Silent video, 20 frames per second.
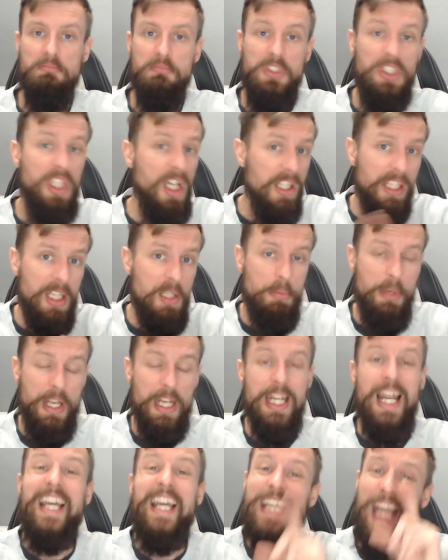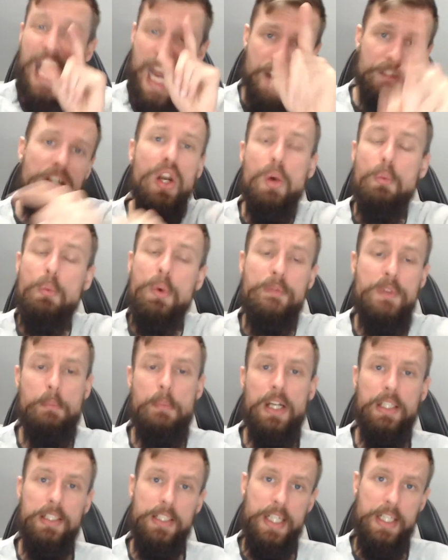Chuck it in the bin. Carry on with your
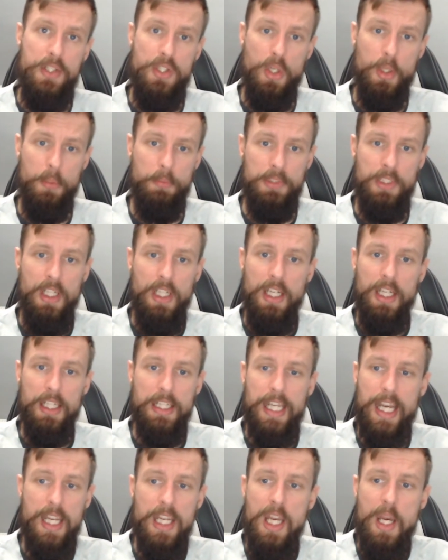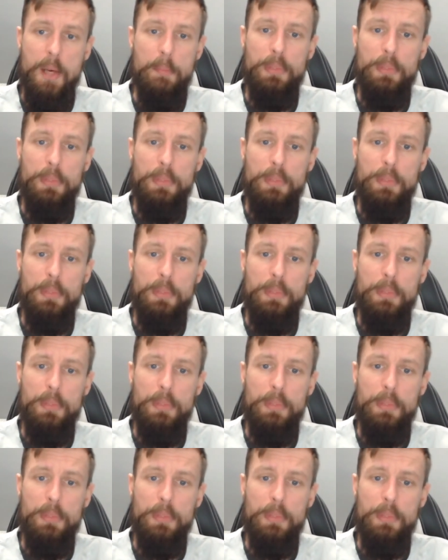mundane jobs, okay?